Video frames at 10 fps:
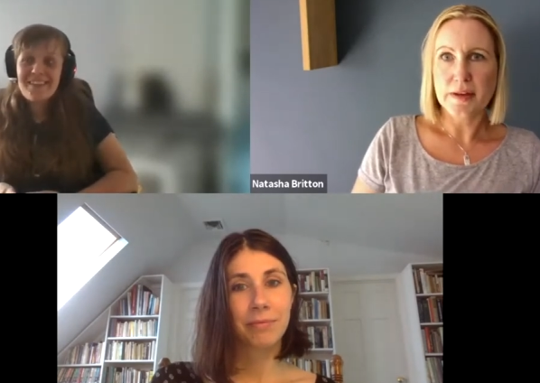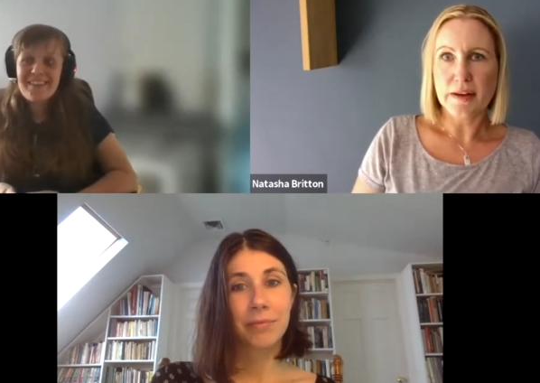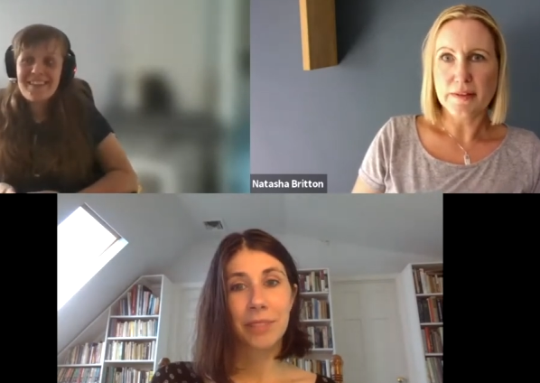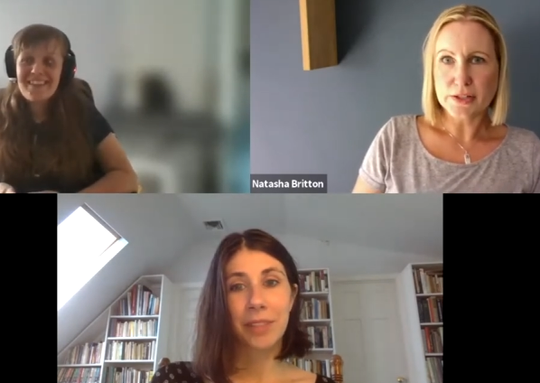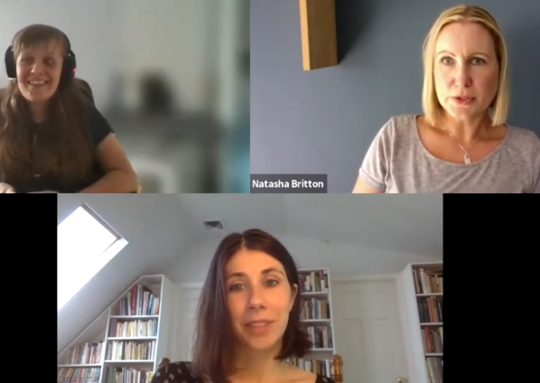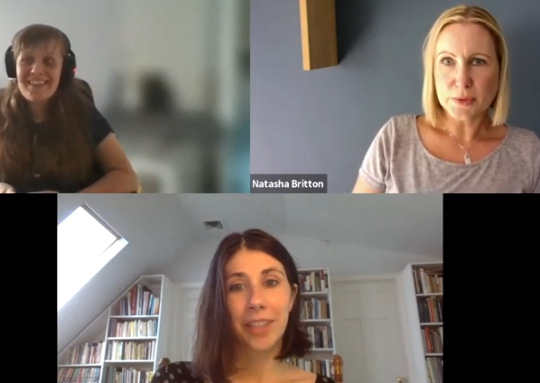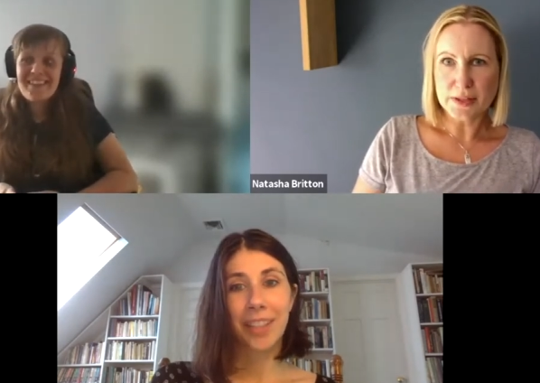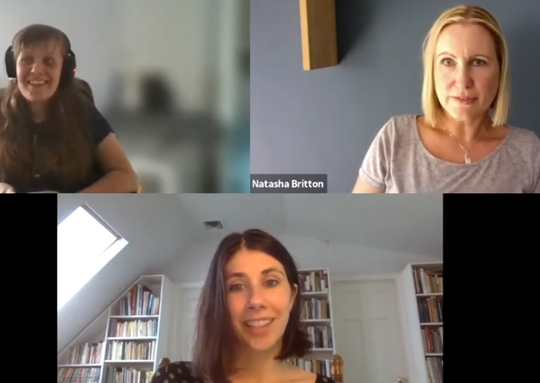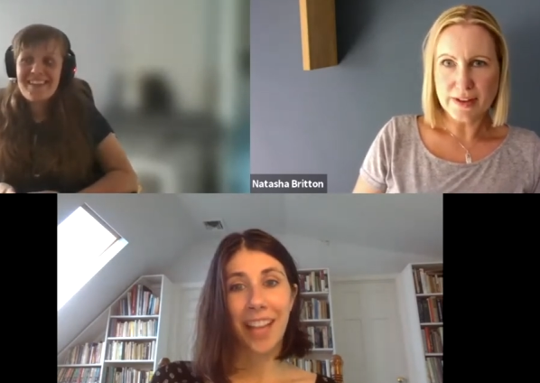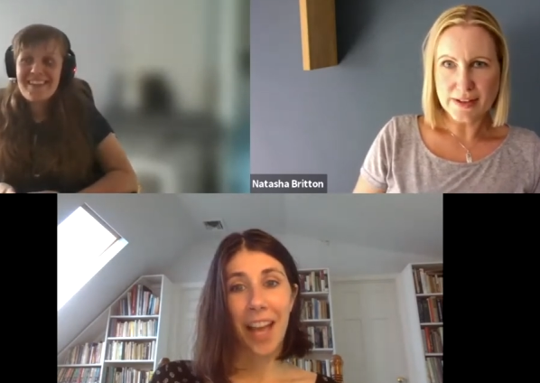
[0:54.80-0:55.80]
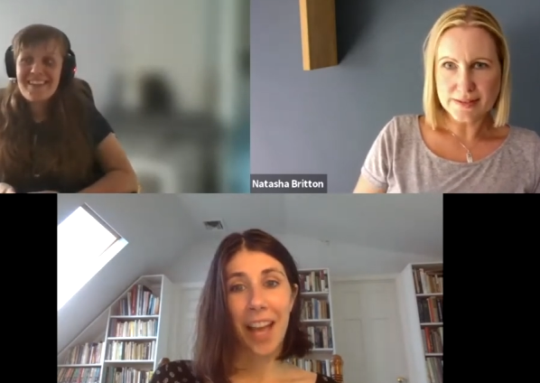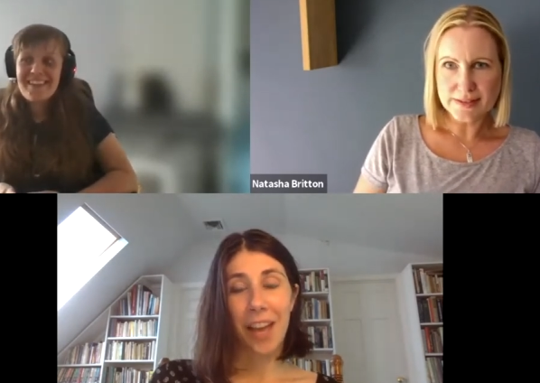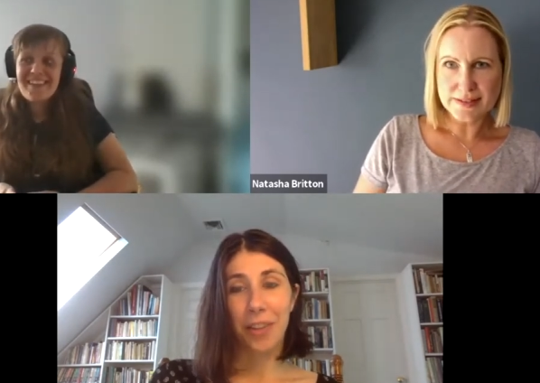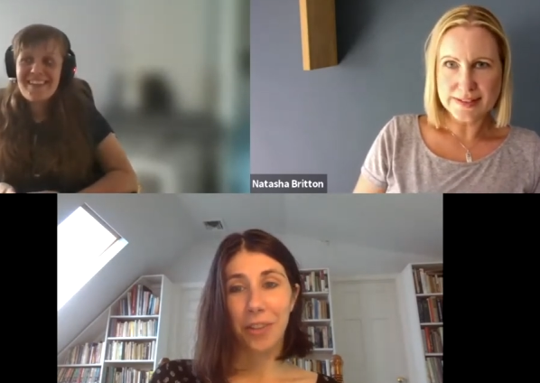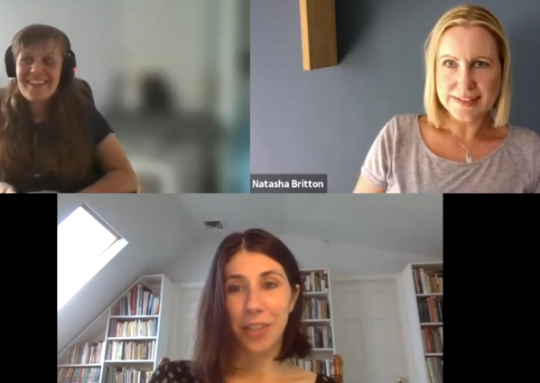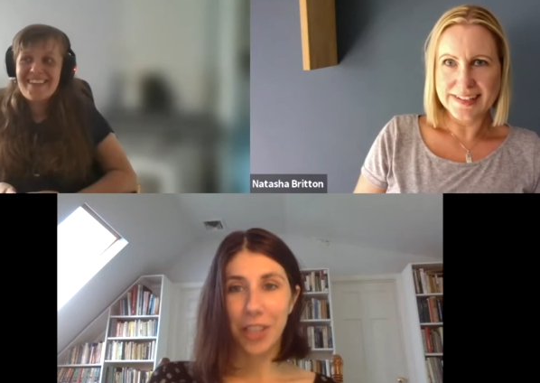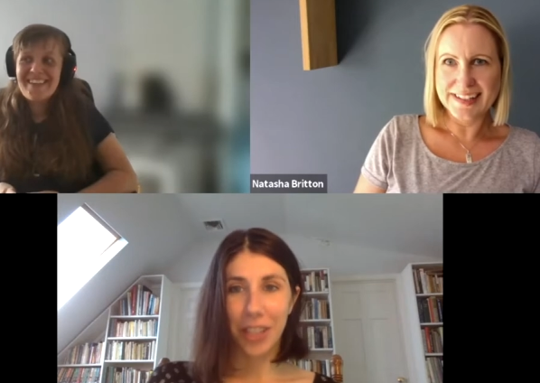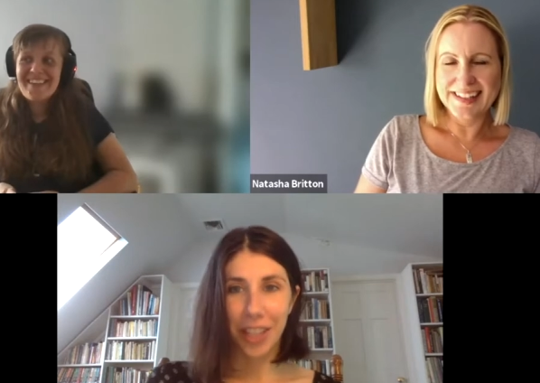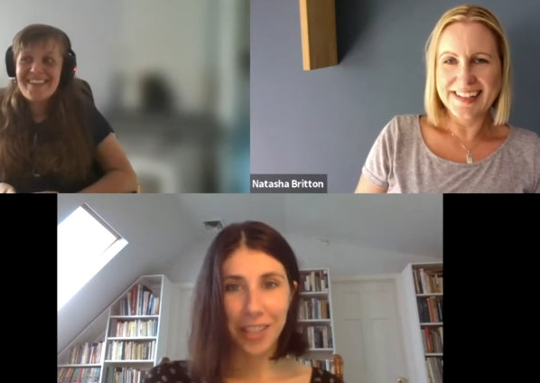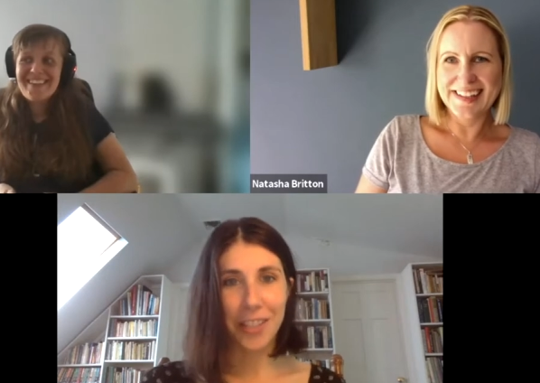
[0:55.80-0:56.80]
Speaker 1: Erica, do you want to go first? Sure,
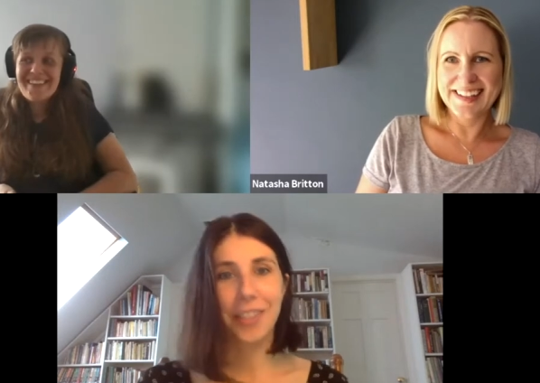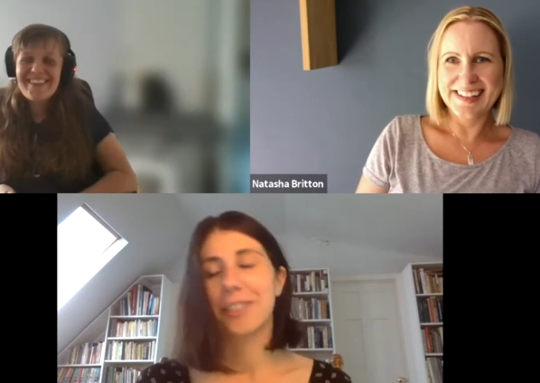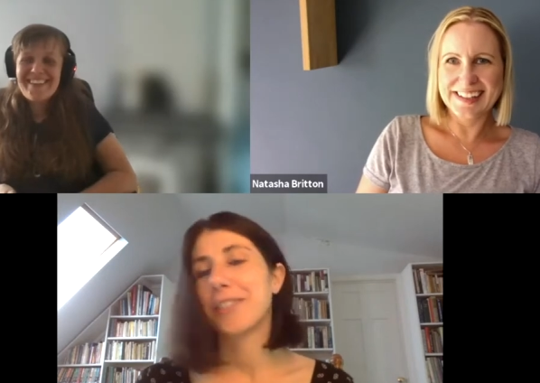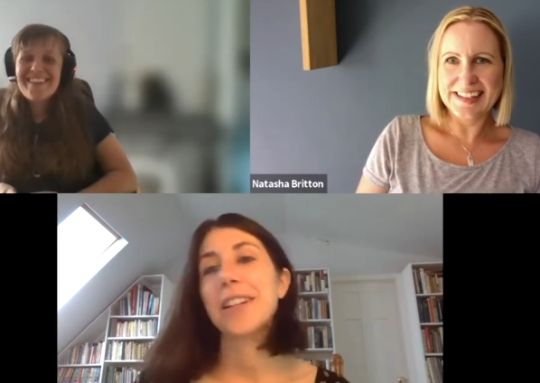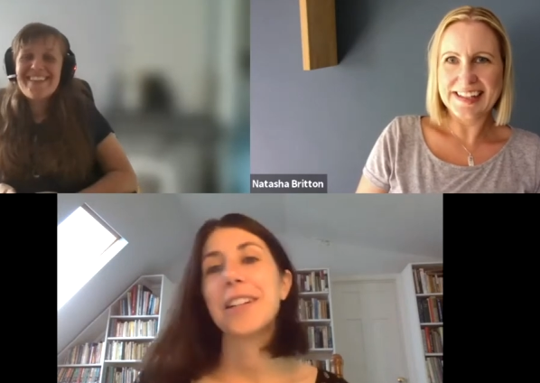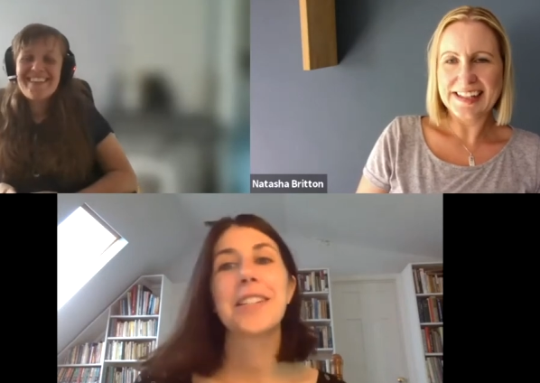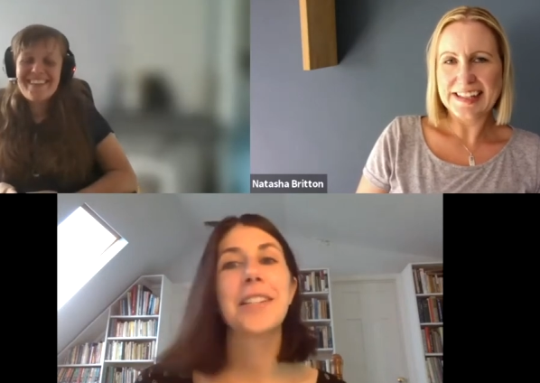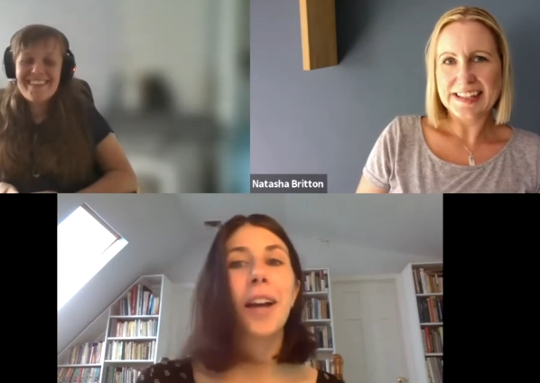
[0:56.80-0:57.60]
I'll start first.